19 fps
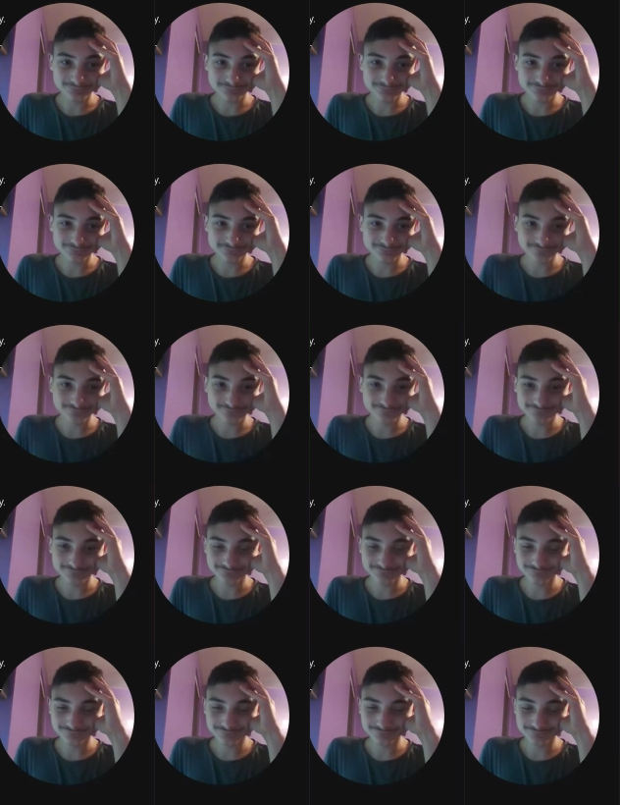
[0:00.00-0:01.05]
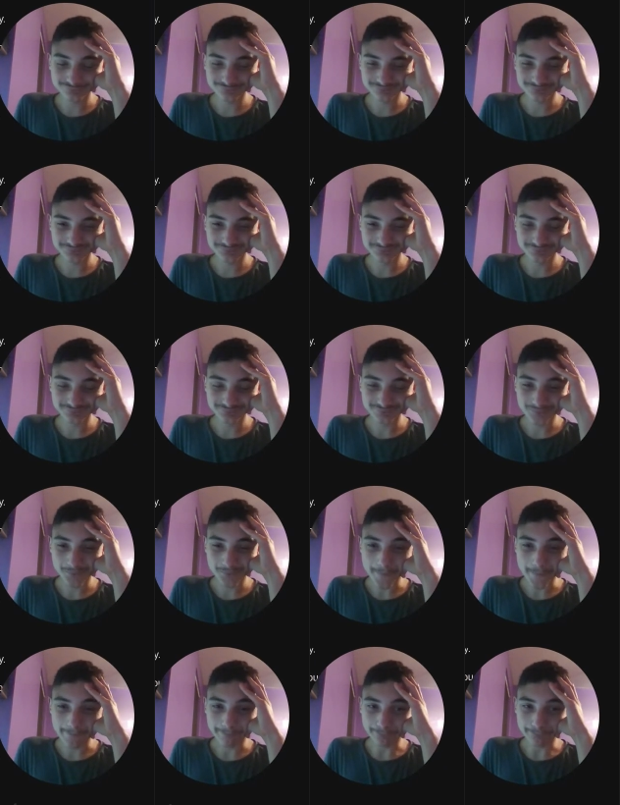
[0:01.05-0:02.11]

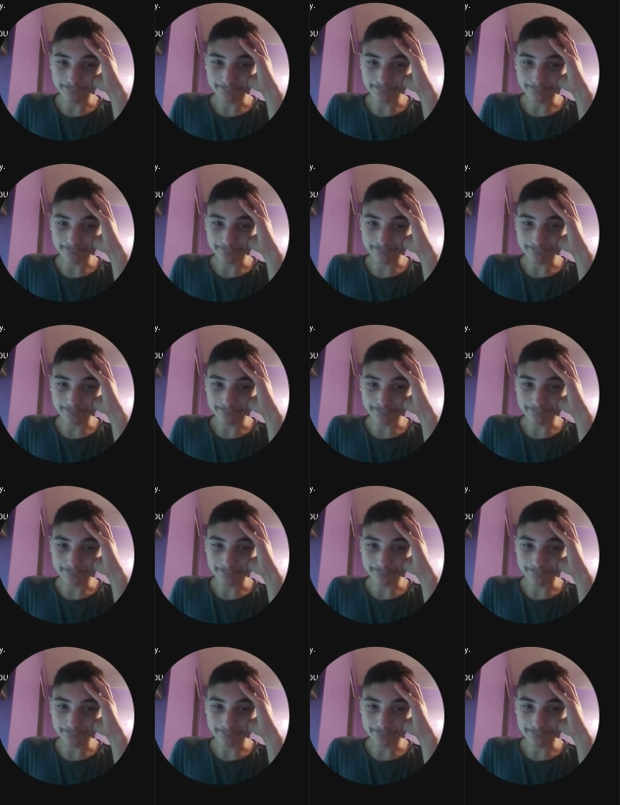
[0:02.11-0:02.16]
Nothing is said.